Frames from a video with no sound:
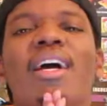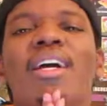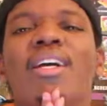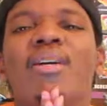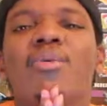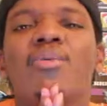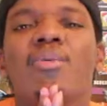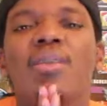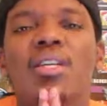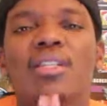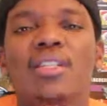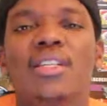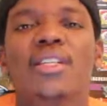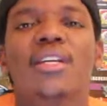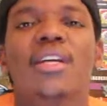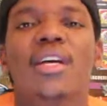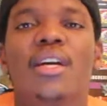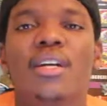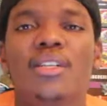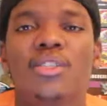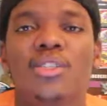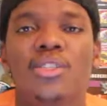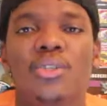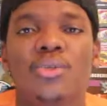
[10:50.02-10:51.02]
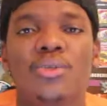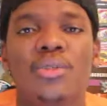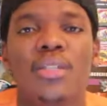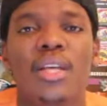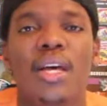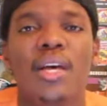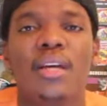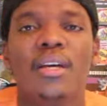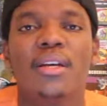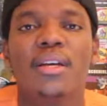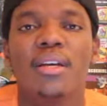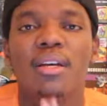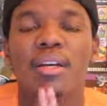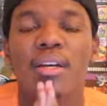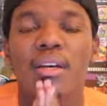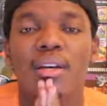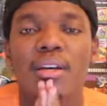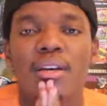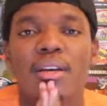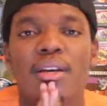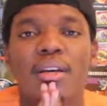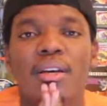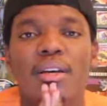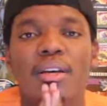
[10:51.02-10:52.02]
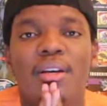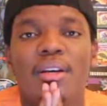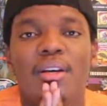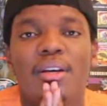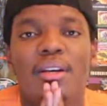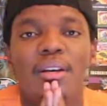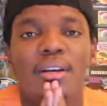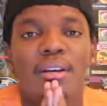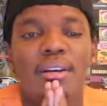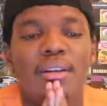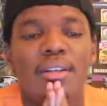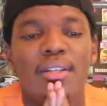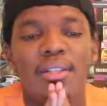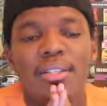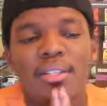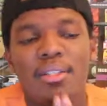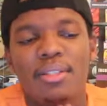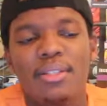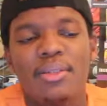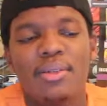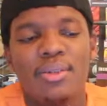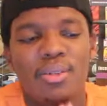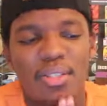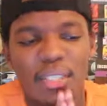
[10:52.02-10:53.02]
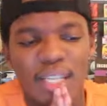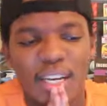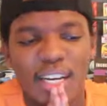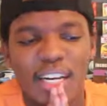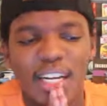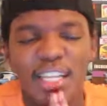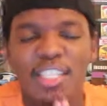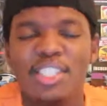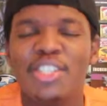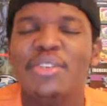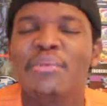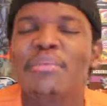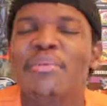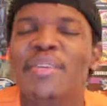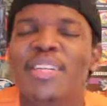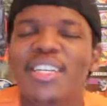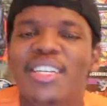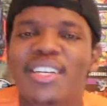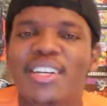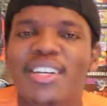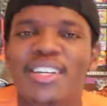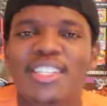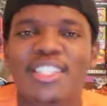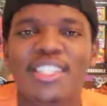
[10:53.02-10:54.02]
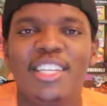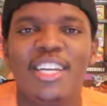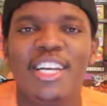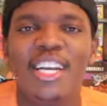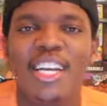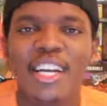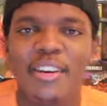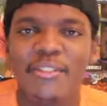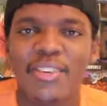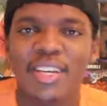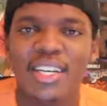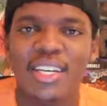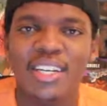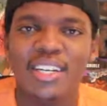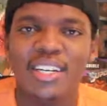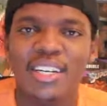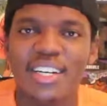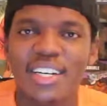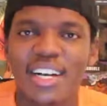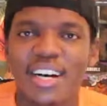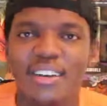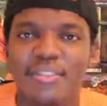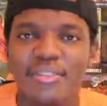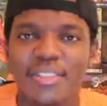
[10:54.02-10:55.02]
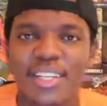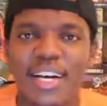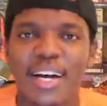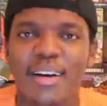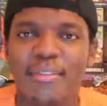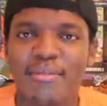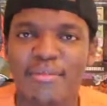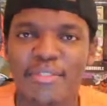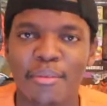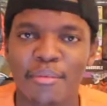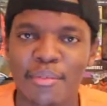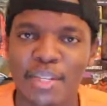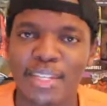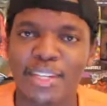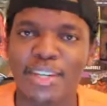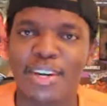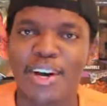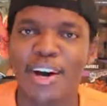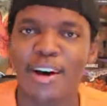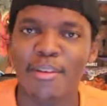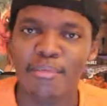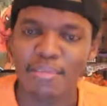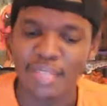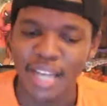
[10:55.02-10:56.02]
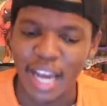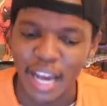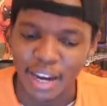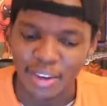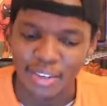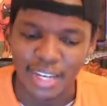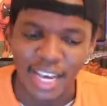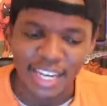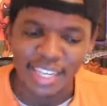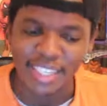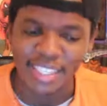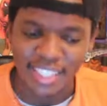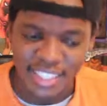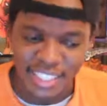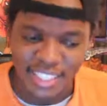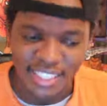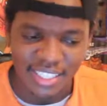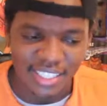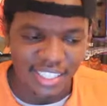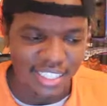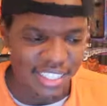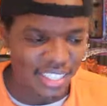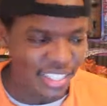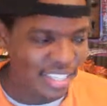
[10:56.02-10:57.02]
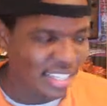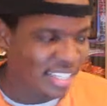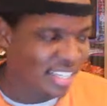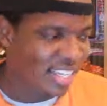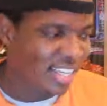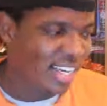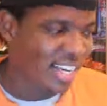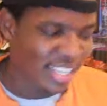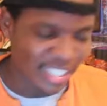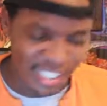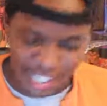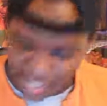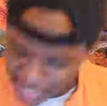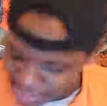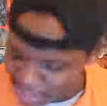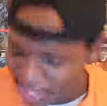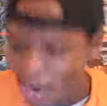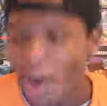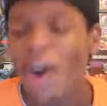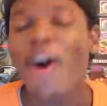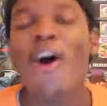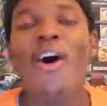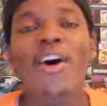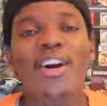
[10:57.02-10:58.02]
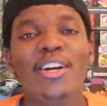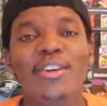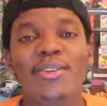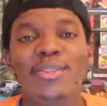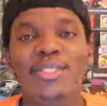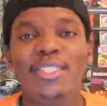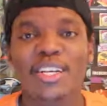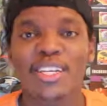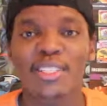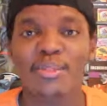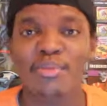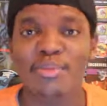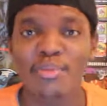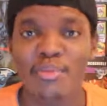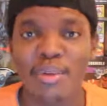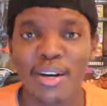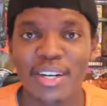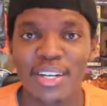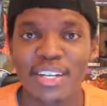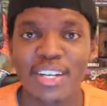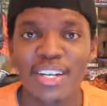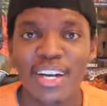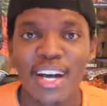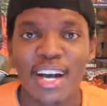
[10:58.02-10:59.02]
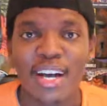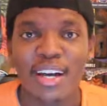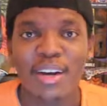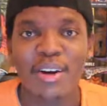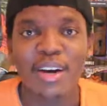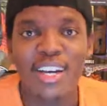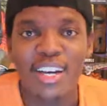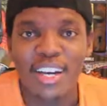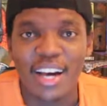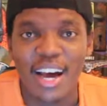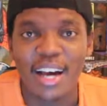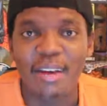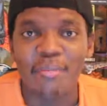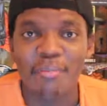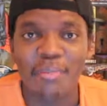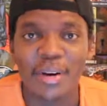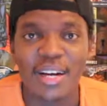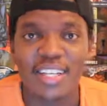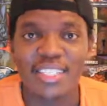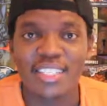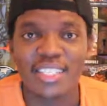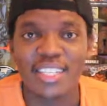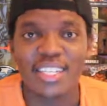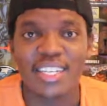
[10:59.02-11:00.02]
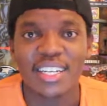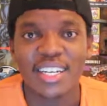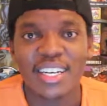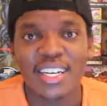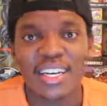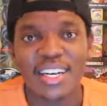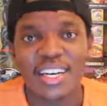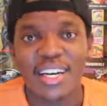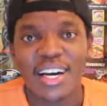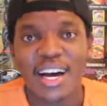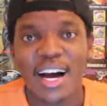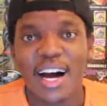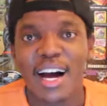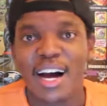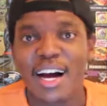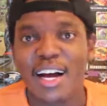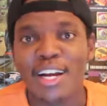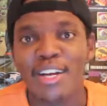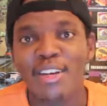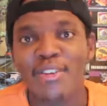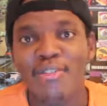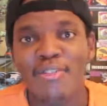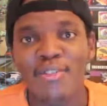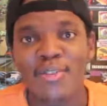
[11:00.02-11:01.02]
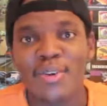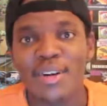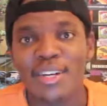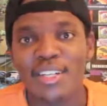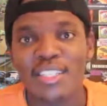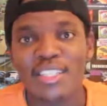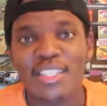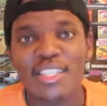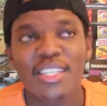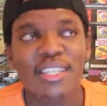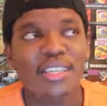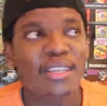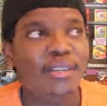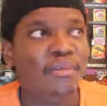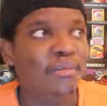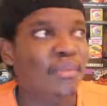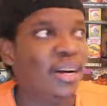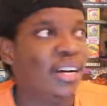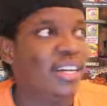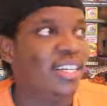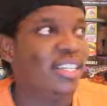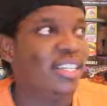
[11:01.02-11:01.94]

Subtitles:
I can watch it again Tuesday. Tuesday, that should be significant enough time for me to calm down out of this. God, those cut punching. If you want to see my